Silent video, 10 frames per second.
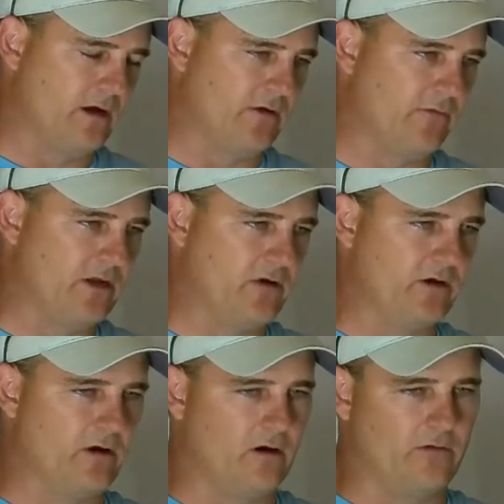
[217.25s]

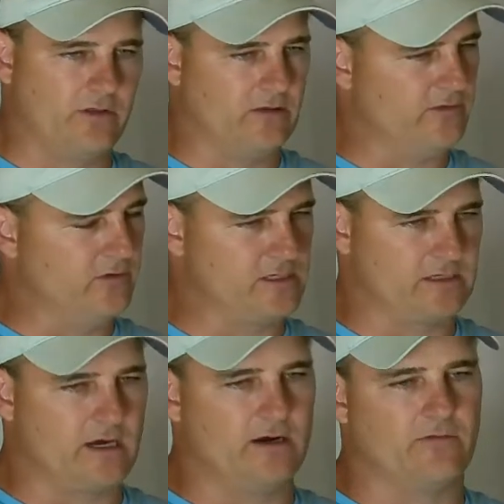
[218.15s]
redoing all. There was a
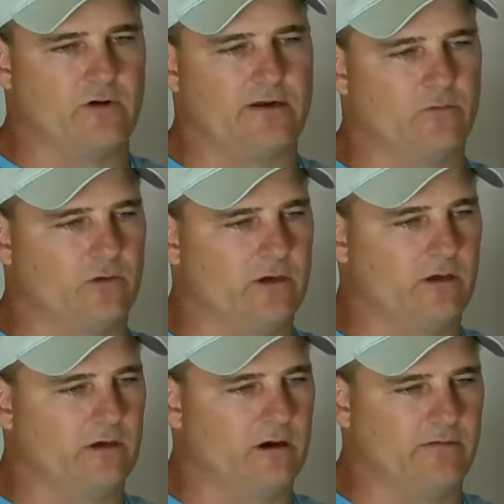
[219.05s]
ton of rotted wood
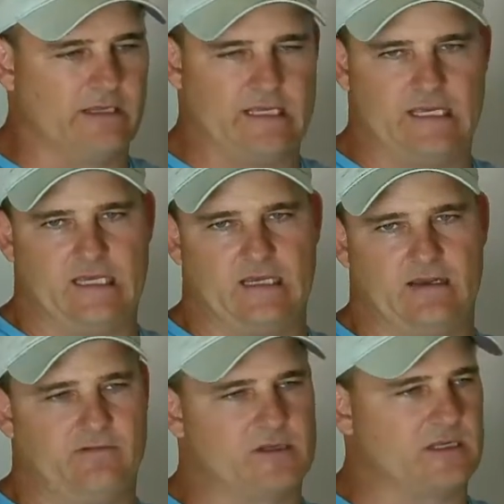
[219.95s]
on all the
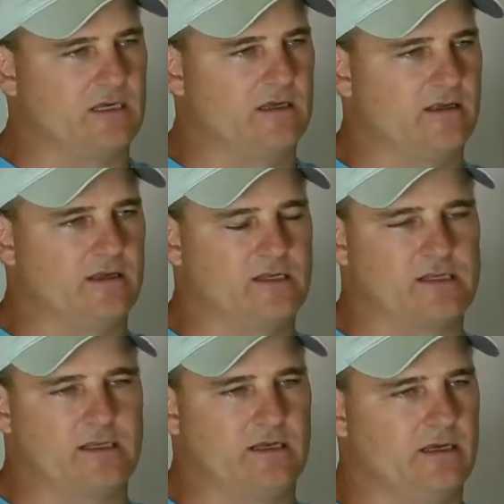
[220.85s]
eaves. The
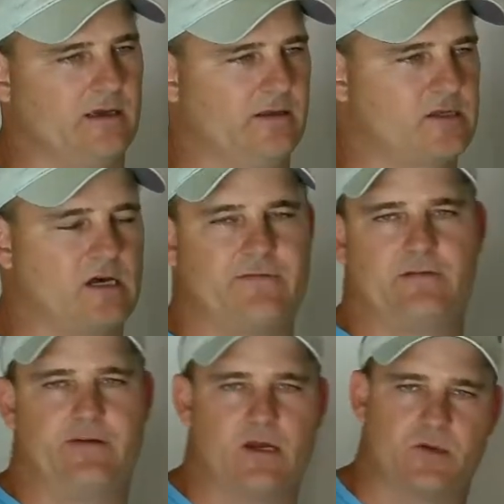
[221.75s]

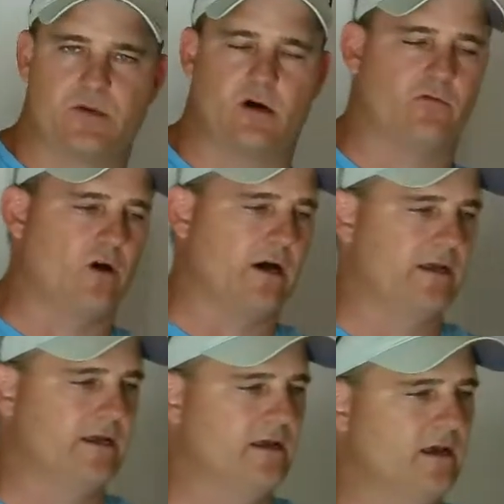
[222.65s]
soffit fascia was all
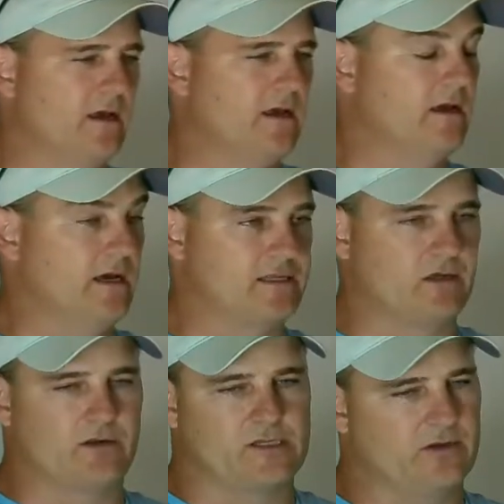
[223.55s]
rotted.
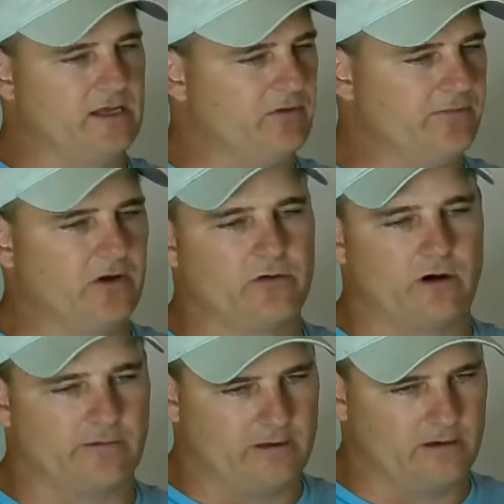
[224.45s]
So they rebuilt
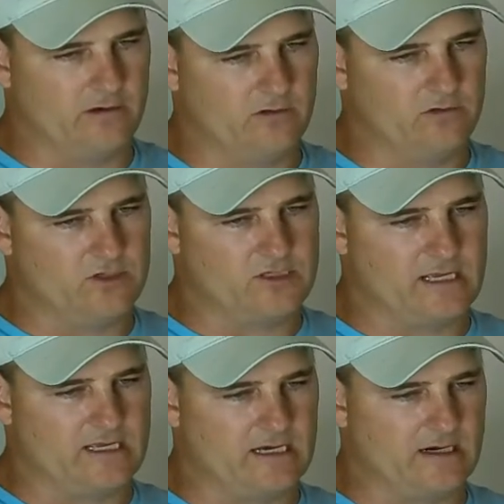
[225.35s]
all of those. They